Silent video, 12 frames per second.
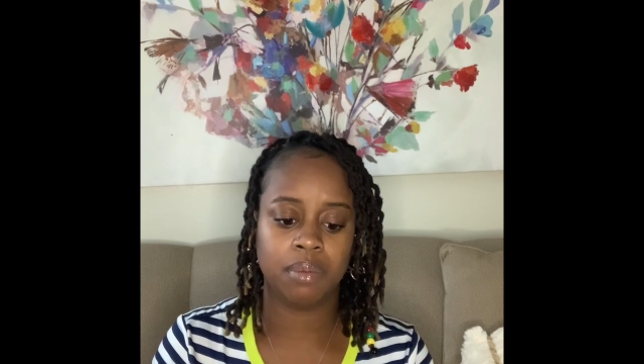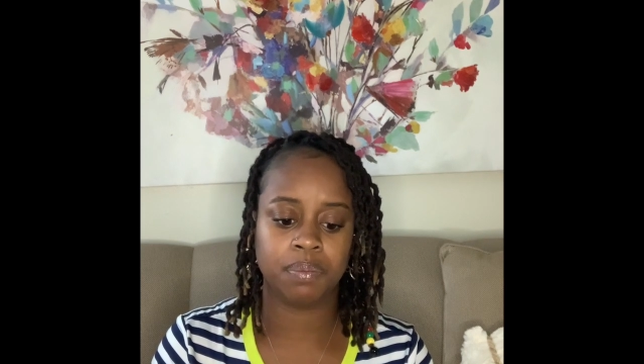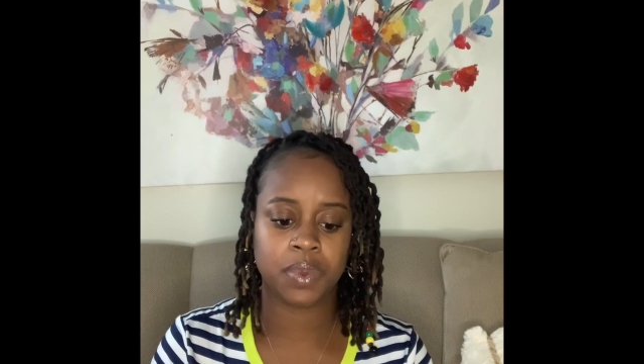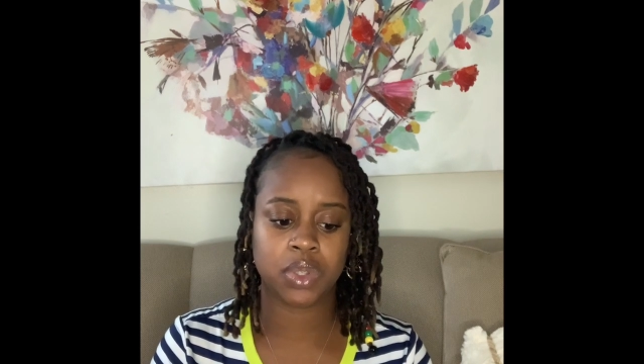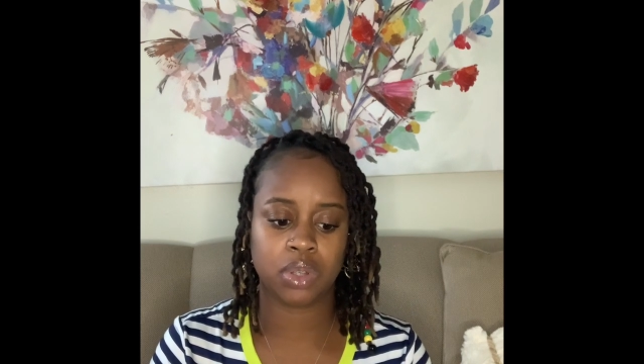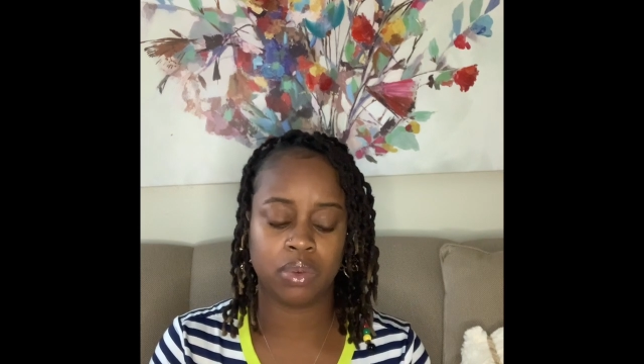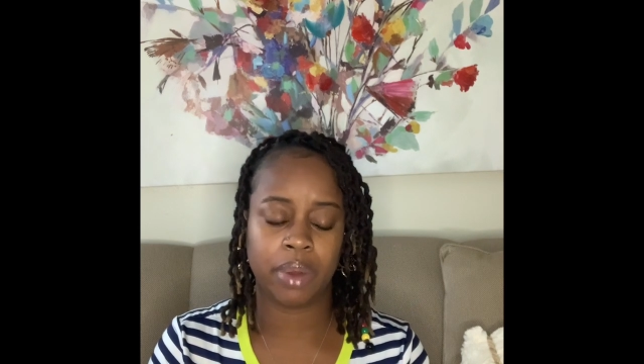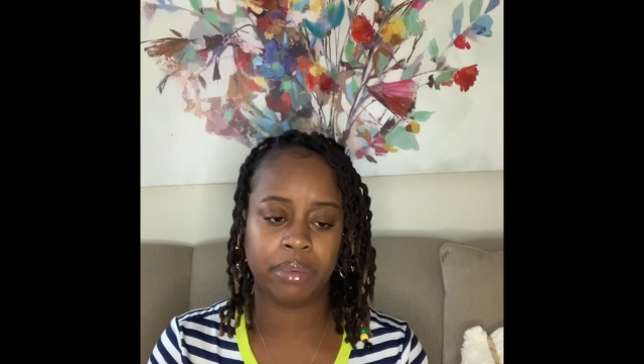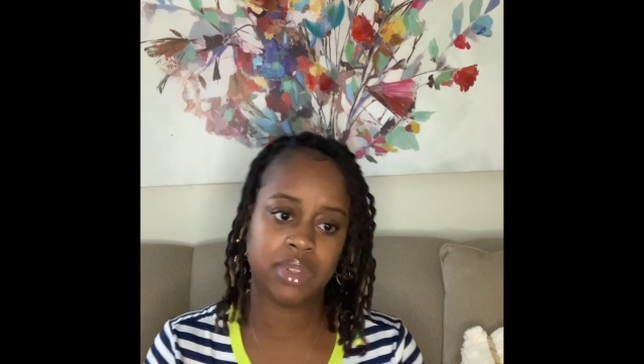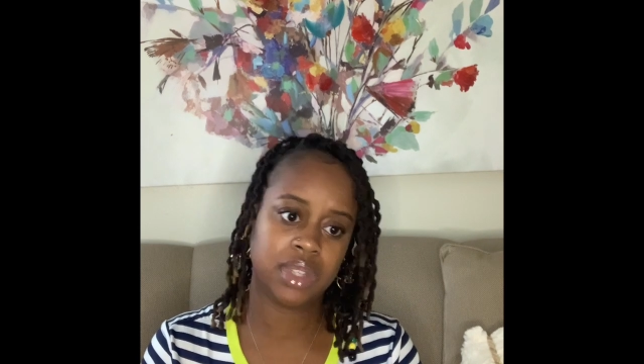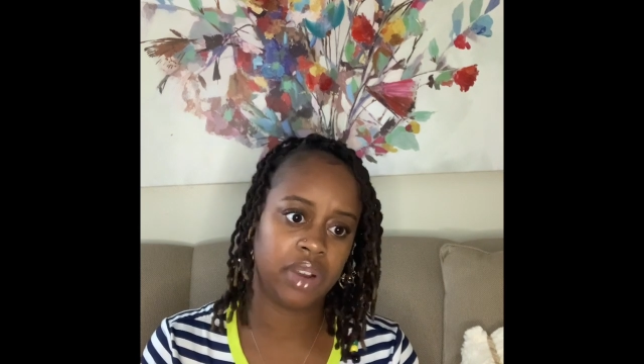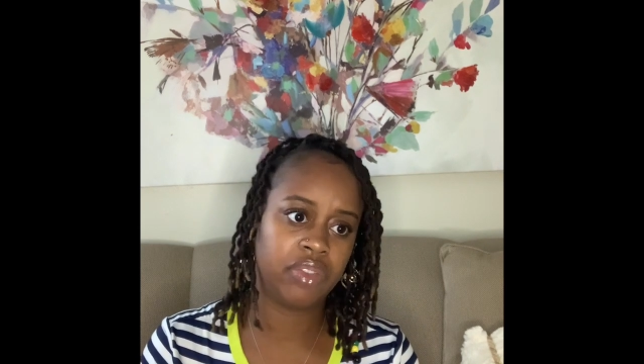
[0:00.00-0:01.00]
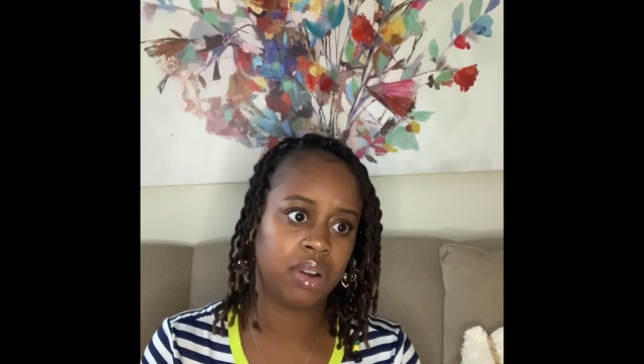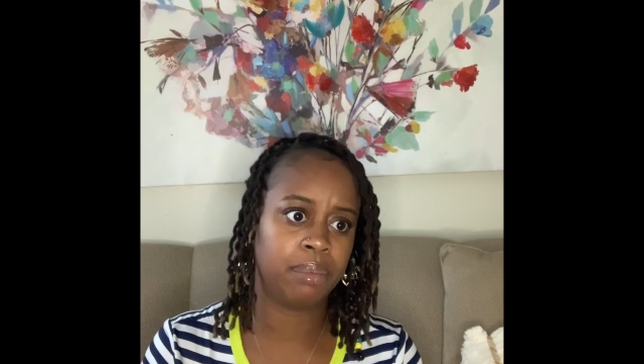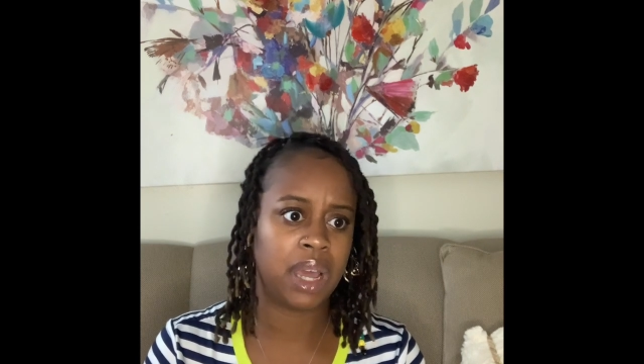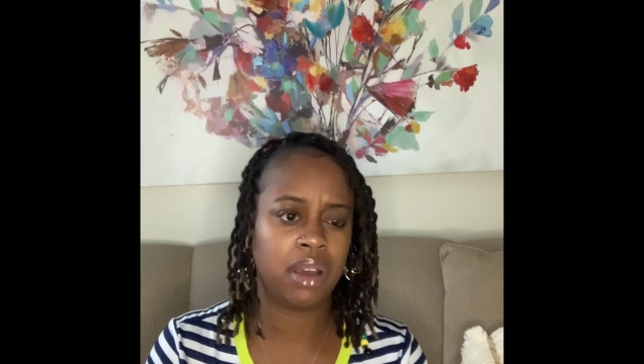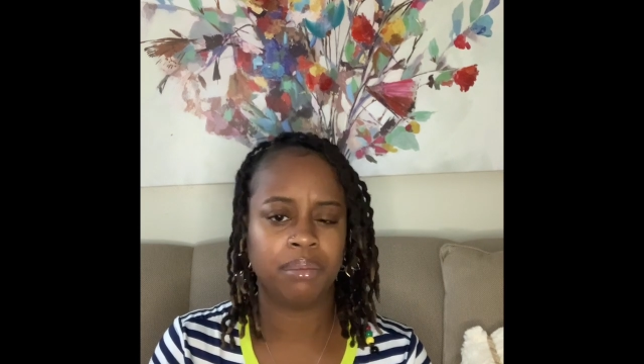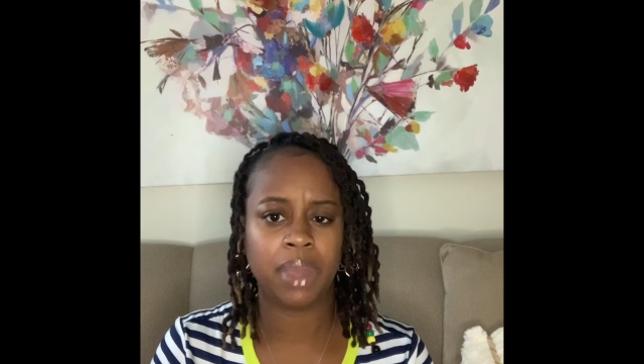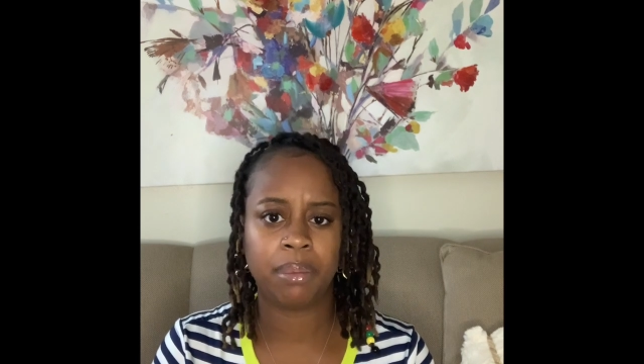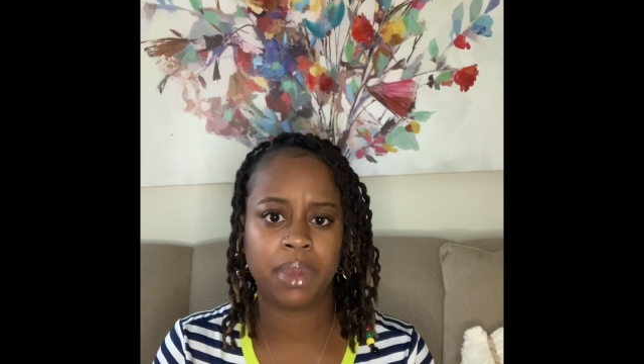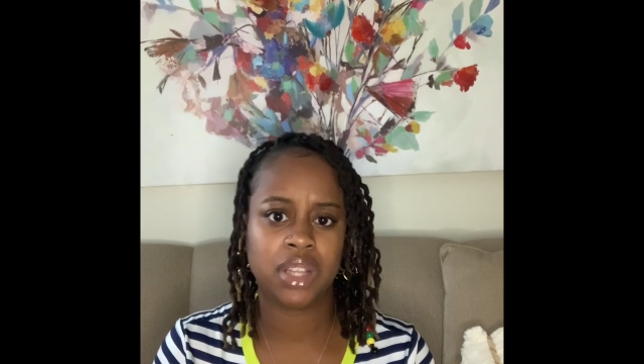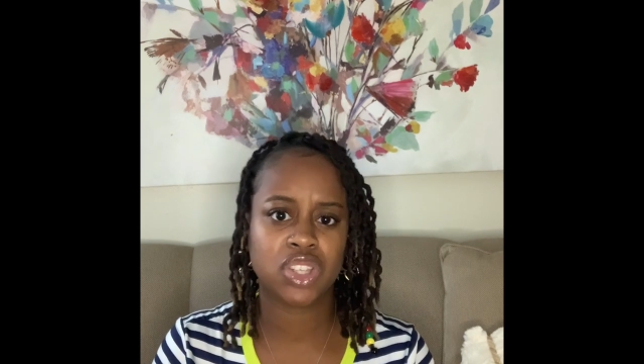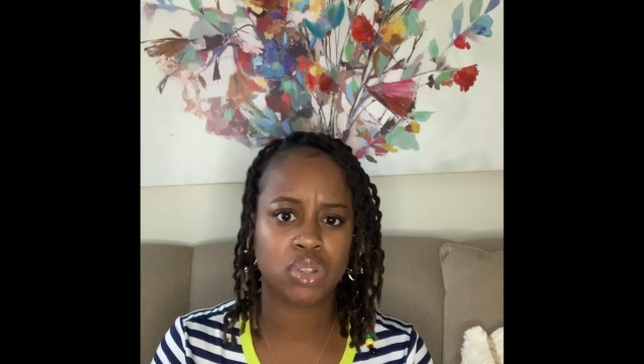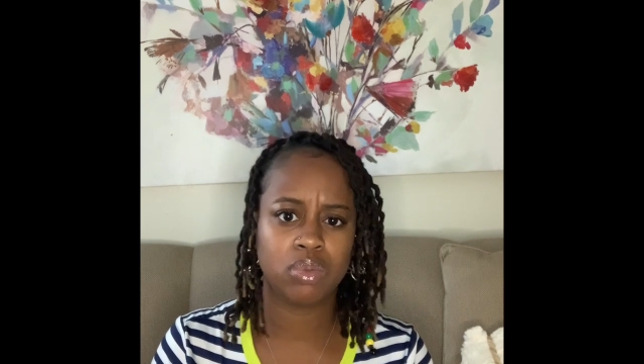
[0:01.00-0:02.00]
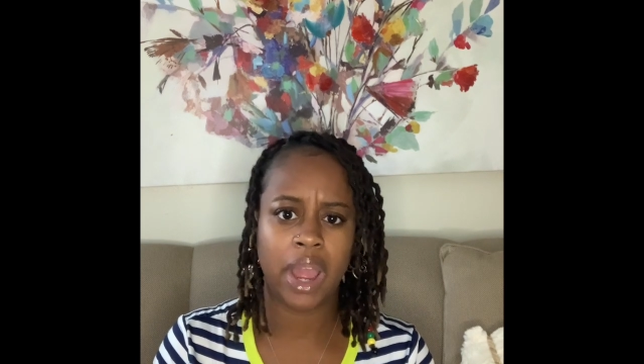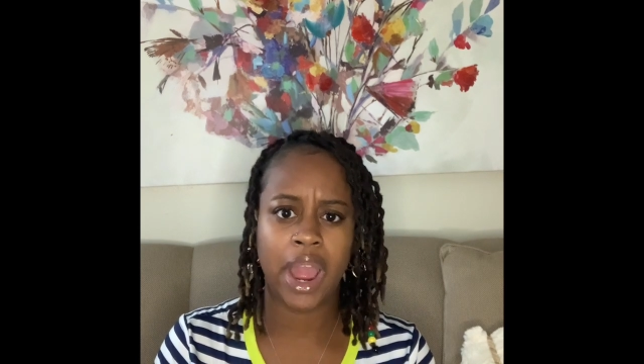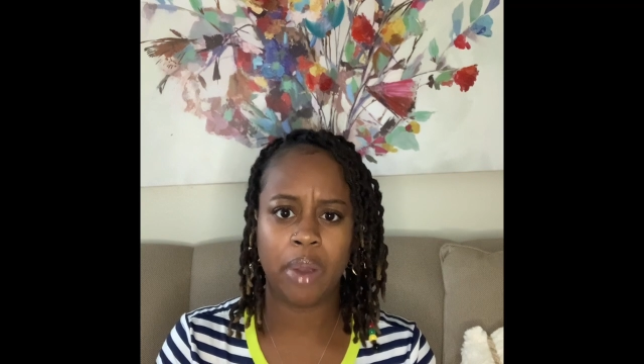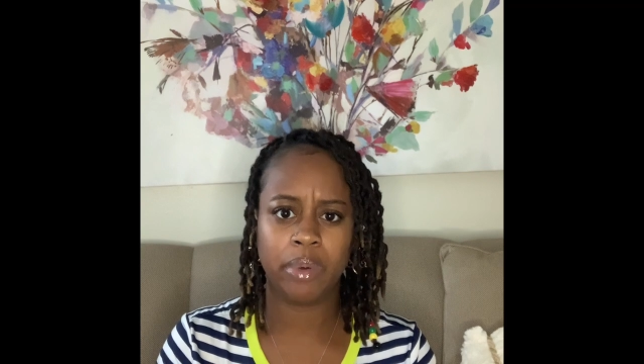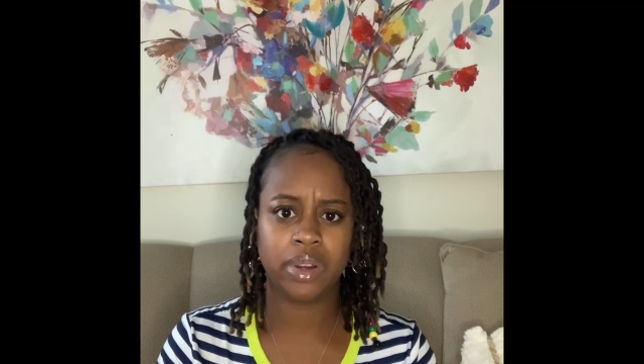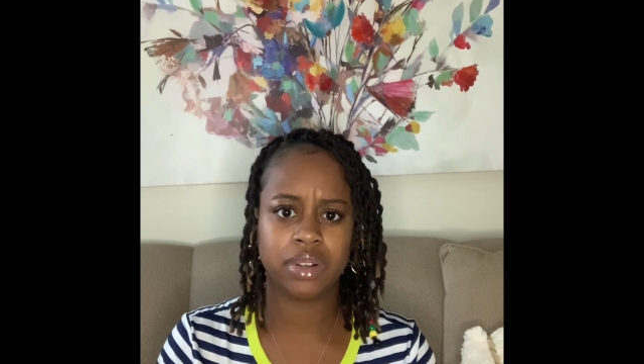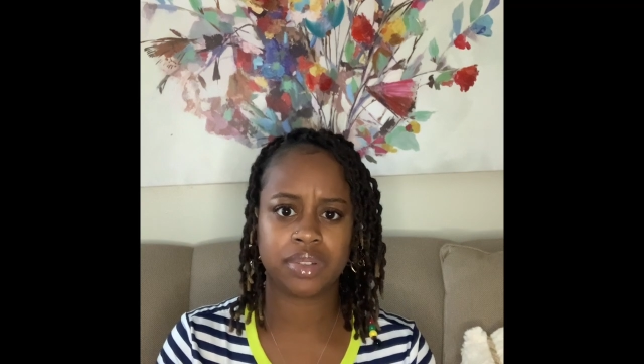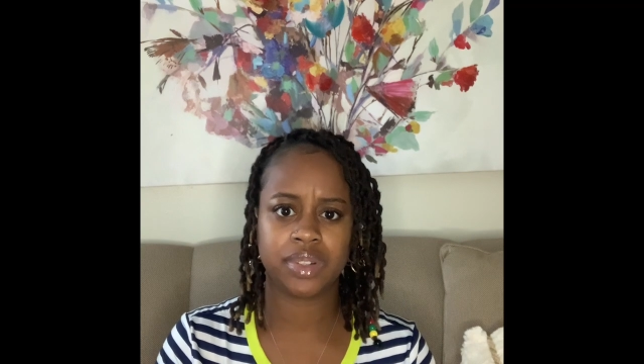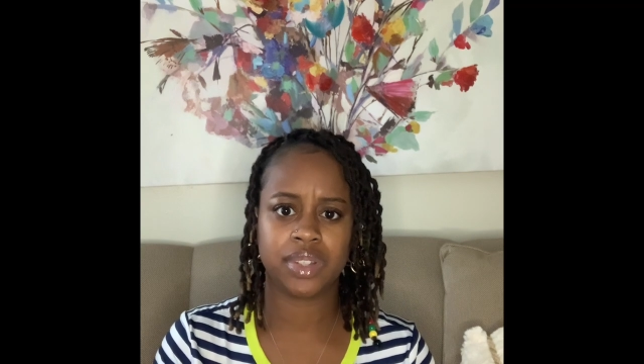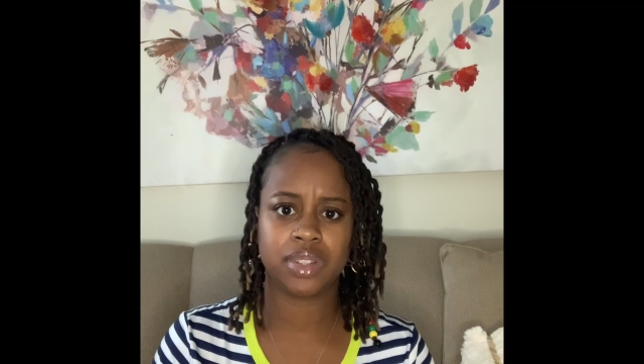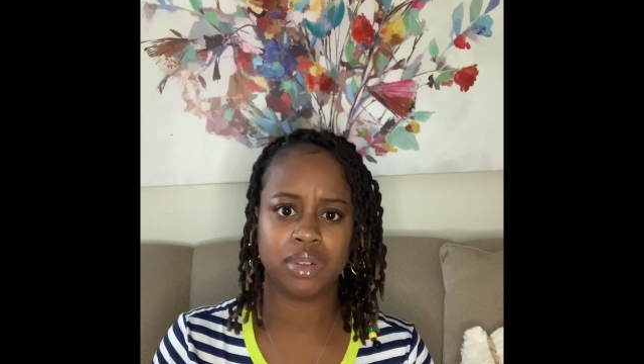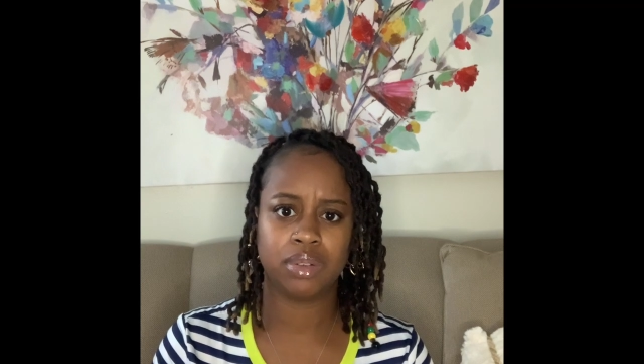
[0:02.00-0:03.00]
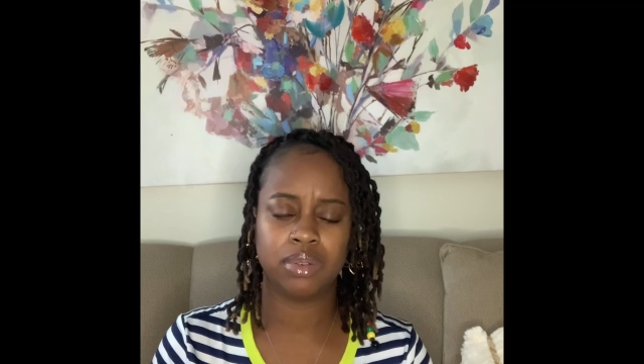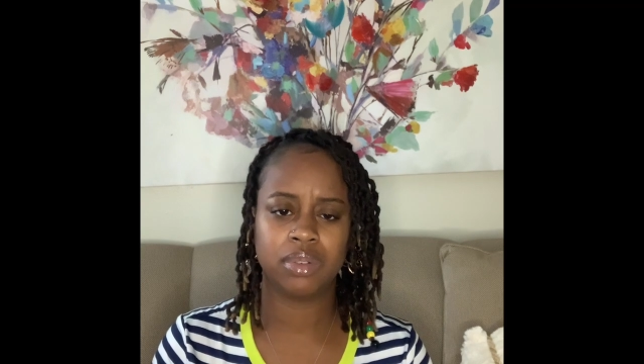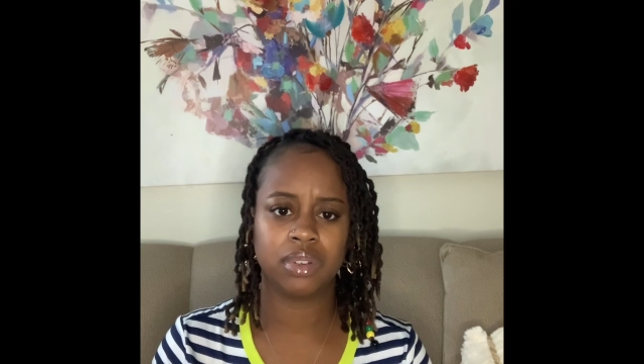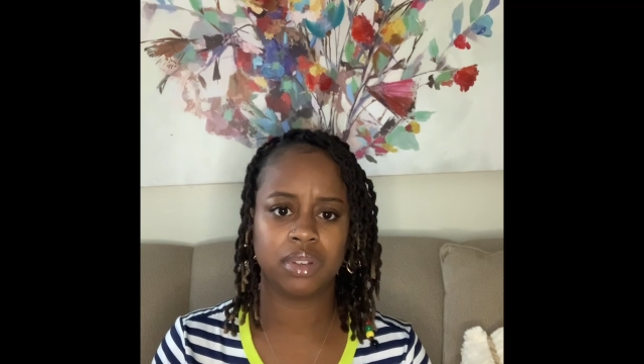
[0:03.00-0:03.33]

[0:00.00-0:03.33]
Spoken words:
So I was there for about maybe 2 hours or so.